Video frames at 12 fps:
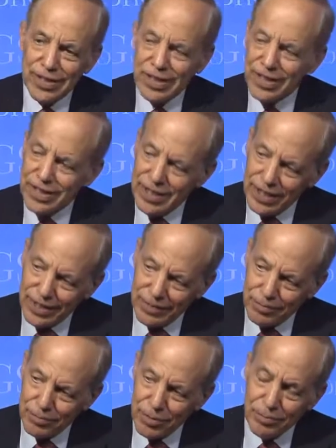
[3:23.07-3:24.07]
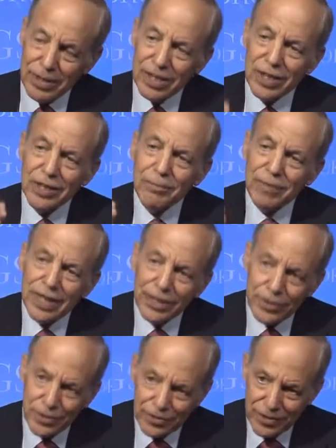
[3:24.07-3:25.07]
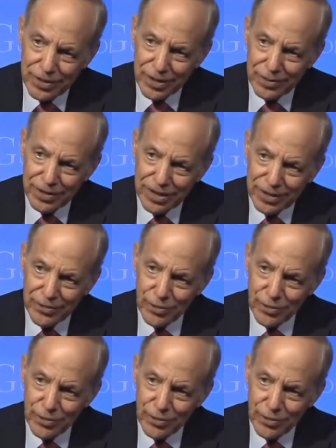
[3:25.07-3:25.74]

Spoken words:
in permitting competitors to come in